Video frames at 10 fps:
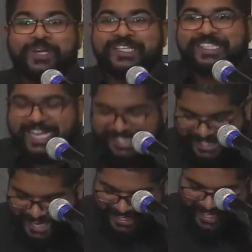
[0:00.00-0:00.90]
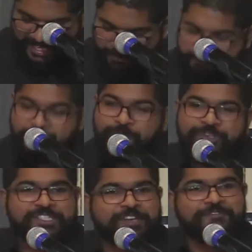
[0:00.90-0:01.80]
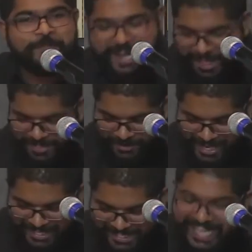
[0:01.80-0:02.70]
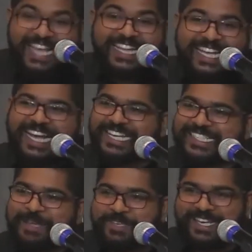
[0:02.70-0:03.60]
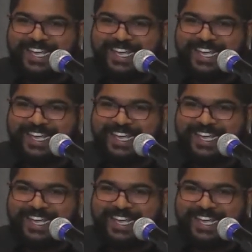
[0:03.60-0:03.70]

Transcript: starts dating a Christian from another race, they can't accept it.